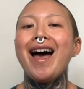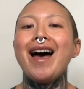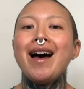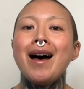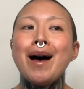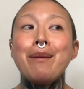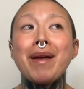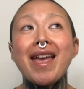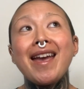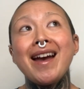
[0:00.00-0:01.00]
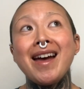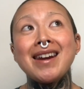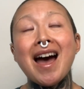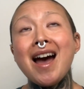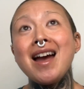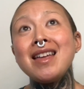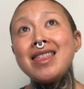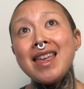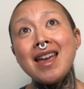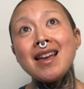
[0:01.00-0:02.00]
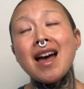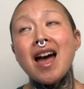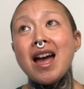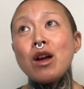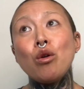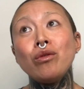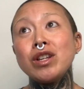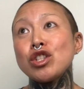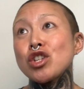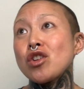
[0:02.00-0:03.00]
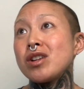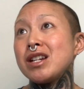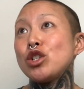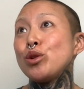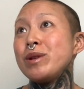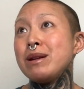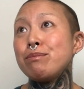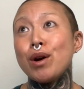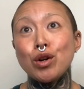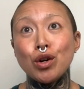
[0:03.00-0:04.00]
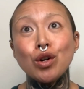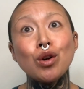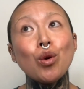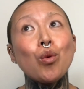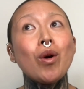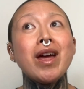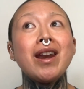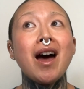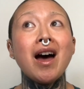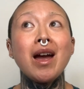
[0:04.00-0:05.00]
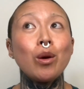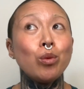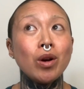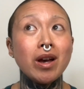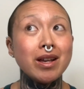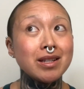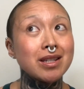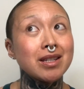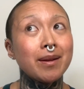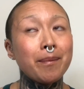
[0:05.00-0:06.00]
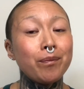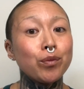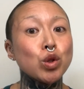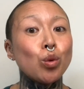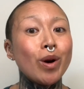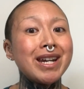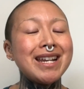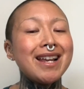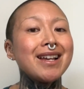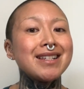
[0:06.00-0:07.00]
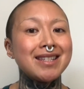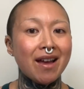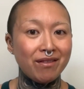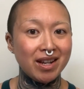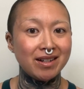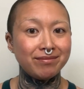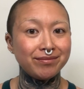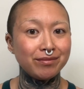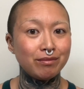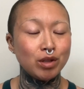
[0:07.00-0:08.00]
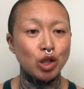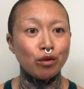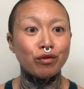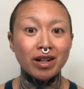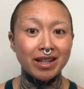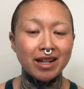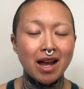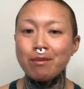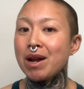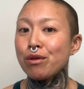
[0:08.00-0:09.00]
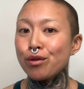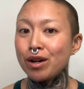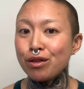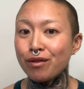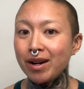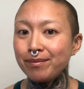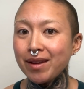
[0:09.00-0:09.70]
And I think I only started to eat butter when I was 27. So freely. I'm now 33.